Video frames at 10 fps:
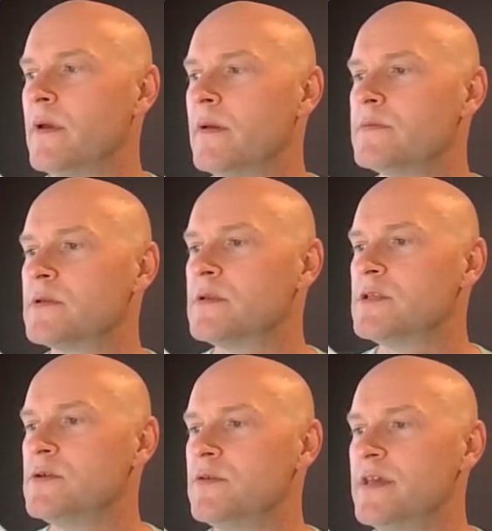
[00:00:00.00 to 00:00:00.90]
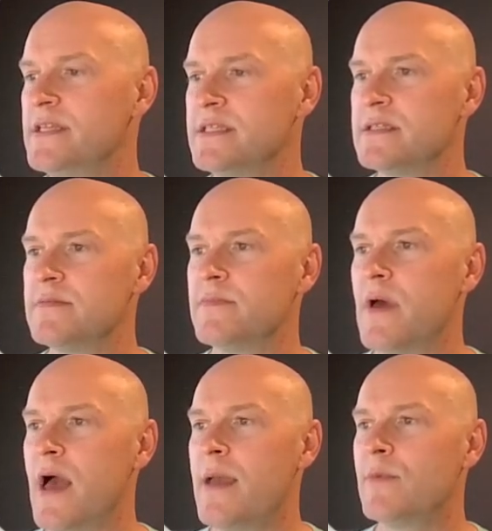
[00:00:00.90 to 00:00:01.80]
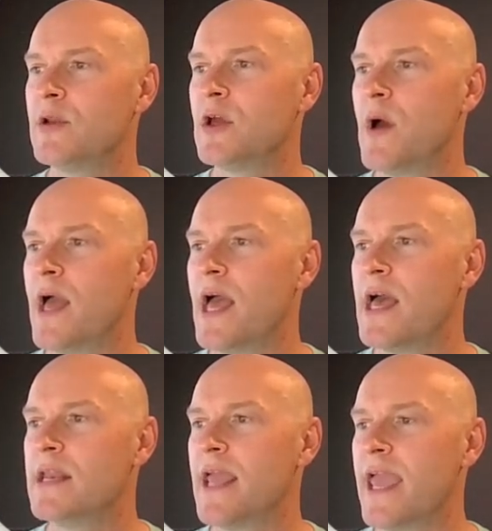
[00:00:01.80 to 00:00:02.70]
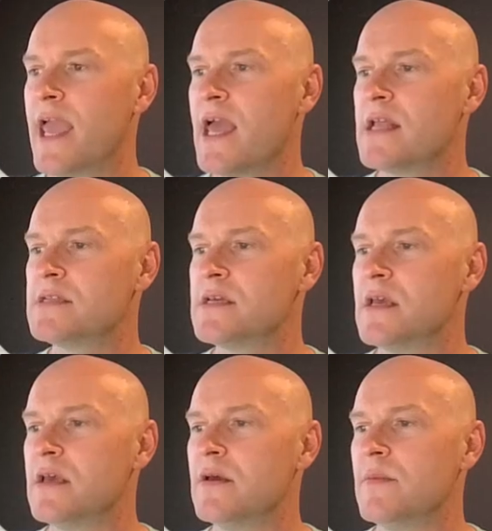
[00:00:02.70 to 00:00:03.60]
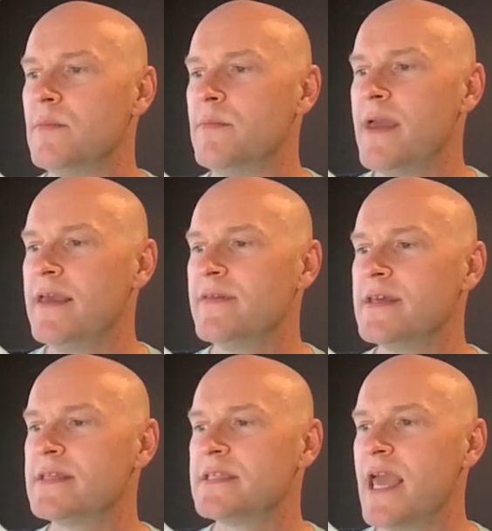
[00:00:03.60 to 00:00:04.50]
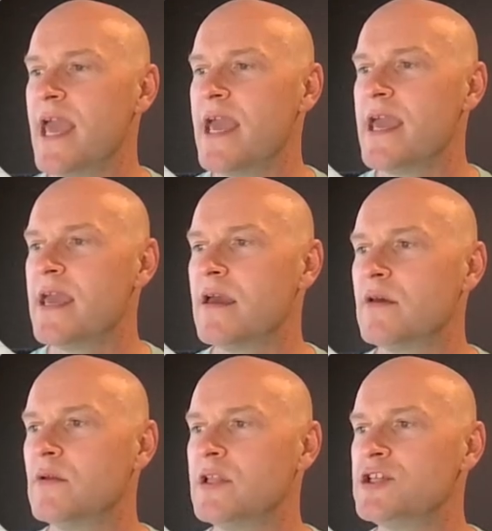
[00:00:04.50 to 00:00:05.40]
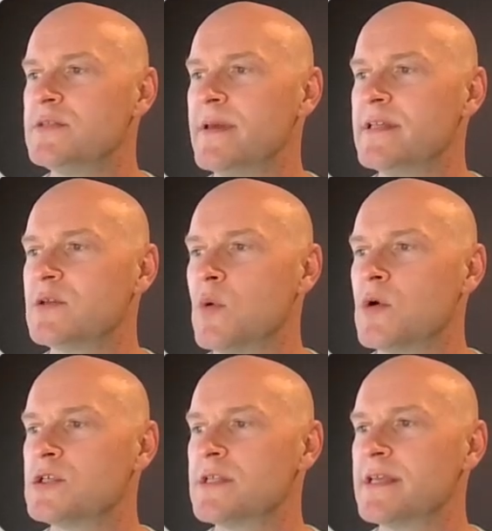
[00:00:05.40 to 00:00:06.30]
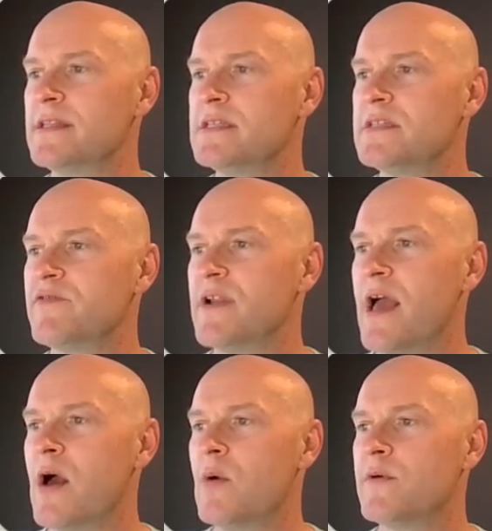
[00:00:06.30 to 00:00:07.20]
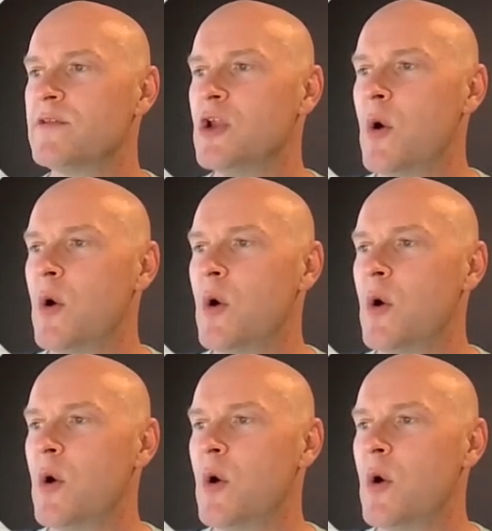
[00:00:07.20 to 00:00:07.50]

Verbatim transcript: Just going to do this. I'm going to go ahead and make this a, let's just make this orange like this for now with no